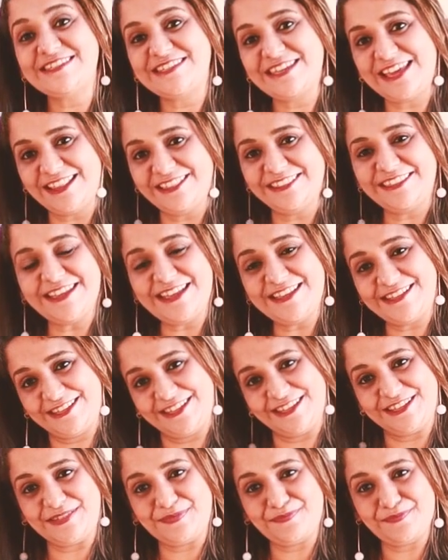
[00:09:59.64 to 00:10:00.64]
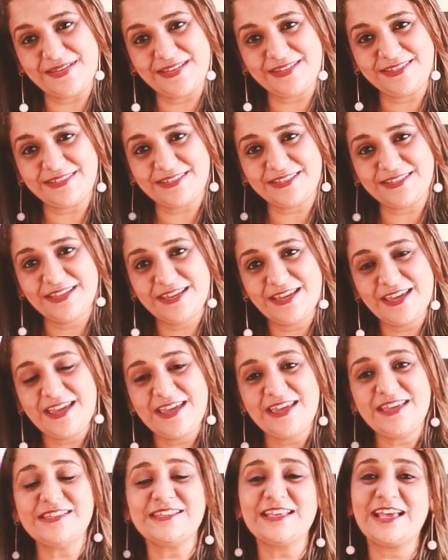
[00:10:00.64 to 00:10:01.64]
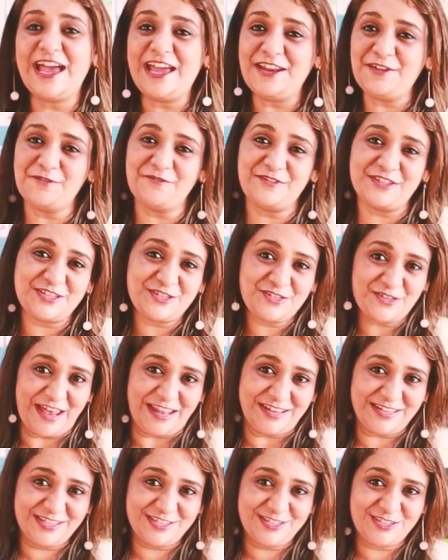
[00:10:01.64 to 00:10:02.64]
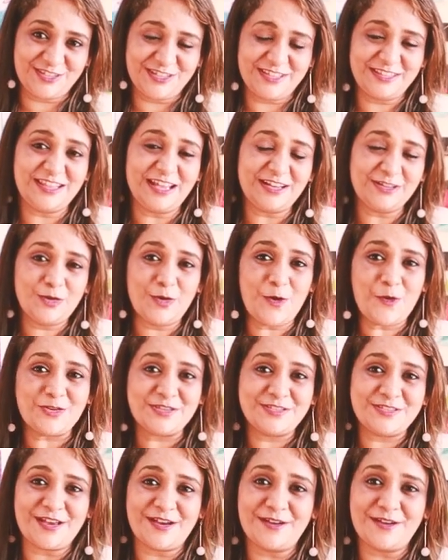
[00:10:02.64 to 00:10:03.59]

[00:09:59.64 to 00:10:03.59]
Self-assessment. is a kind of a strategy that goes